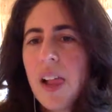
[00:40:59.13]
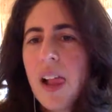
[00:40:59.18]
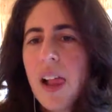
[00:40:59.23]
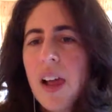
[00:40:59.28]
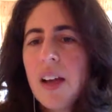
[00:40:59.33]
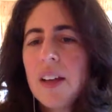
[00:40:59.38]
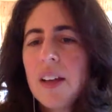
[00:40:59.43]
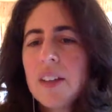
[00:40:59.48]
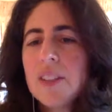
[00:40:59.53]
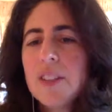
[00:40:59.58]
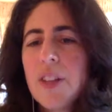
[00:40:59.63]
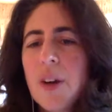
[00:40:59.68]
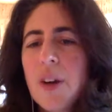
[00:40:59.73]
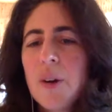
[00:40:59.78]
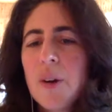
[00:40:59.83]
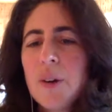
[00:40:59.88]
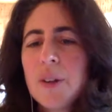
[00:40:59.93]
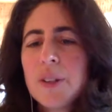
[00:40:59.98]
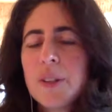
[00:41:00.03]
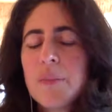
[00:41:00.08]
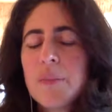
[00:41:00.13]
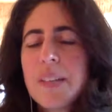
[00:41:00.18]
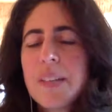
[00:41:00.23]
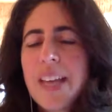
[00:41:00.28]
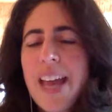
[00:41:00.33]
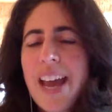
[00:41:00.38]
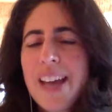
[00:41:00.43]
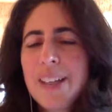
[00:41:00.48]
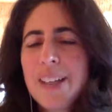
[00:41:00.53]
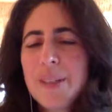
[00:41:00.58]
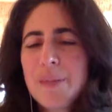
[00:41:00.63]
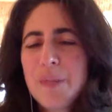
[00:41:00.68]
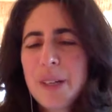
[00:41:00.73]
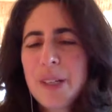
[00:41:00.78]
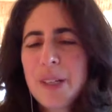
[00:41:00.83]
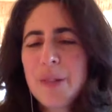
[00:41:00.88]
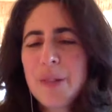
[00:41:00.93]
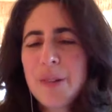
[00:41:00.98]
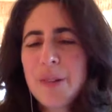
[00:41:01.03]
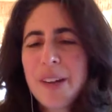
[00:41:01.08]
So somebody asked, where do
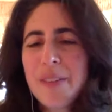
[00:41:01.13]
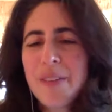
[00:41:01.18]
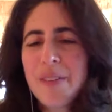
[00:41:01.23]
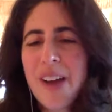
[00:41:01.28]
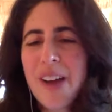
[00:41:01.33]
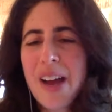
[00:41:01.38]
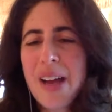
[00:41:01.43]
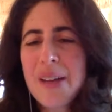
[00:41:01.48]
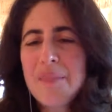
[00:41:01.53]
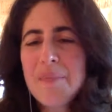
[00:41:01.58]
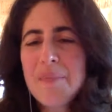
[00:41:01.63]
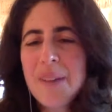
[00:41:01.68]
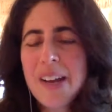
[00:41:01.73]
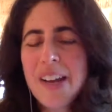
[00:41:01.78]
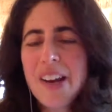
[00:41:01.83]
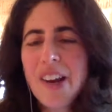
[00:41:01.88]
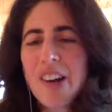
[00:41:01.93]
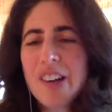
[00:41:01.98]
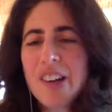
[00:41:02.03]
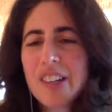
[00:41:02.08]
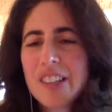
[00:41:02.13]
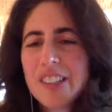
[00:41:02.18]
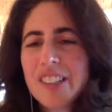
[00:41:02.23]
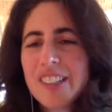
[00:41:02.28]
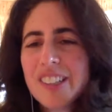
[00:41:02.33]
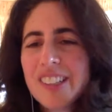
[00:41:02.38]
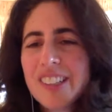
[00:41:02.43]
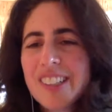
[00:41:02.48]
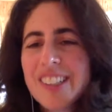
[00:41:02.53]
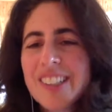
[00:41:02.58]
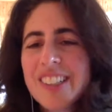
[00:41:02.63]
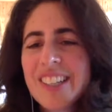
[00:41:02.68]
I find my articles?